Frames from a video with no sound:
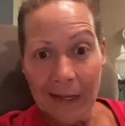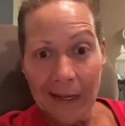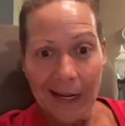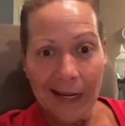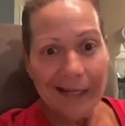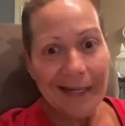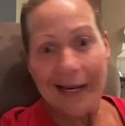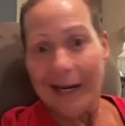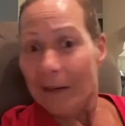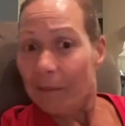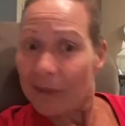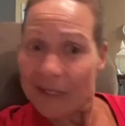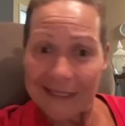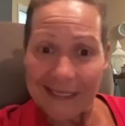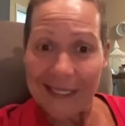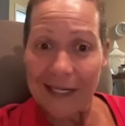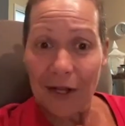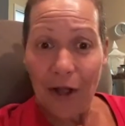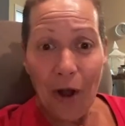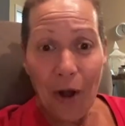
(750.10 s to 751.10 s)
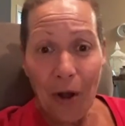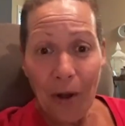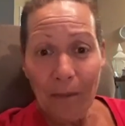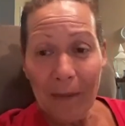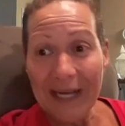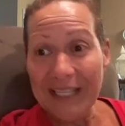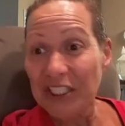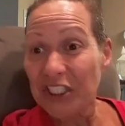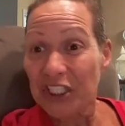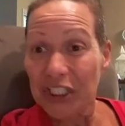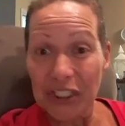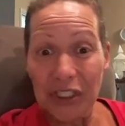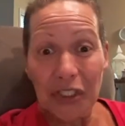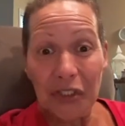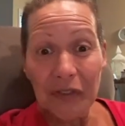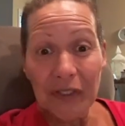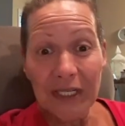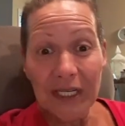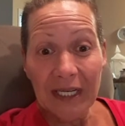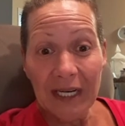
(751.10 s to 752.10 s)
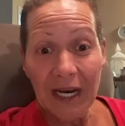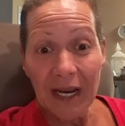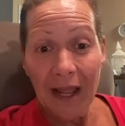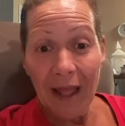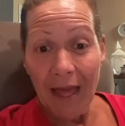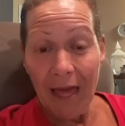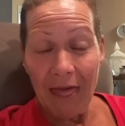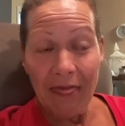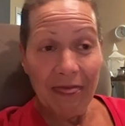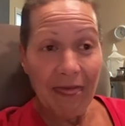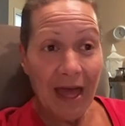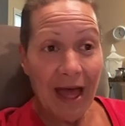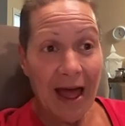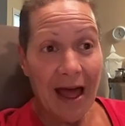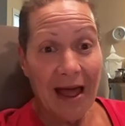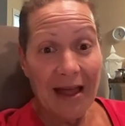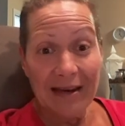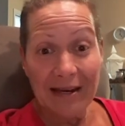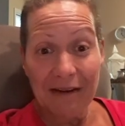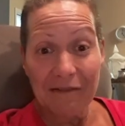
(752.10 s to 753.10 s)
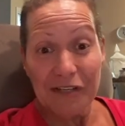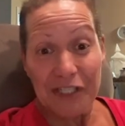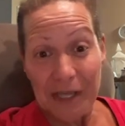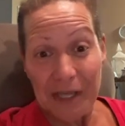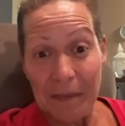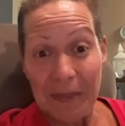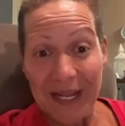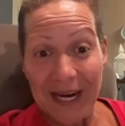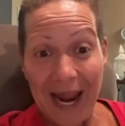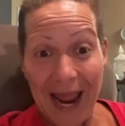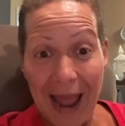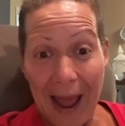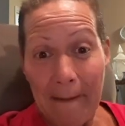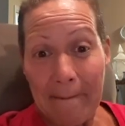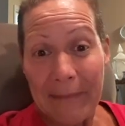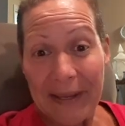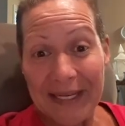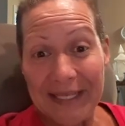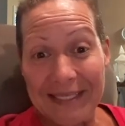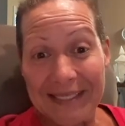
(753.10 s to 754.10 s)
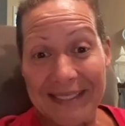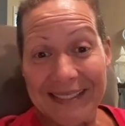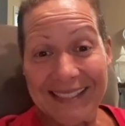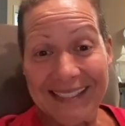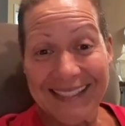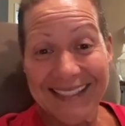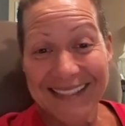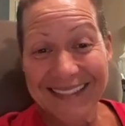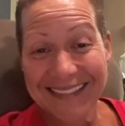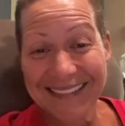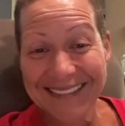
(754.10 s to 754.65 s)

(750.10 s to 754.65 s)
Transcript: And then I'm going to tell all my children that if something happens,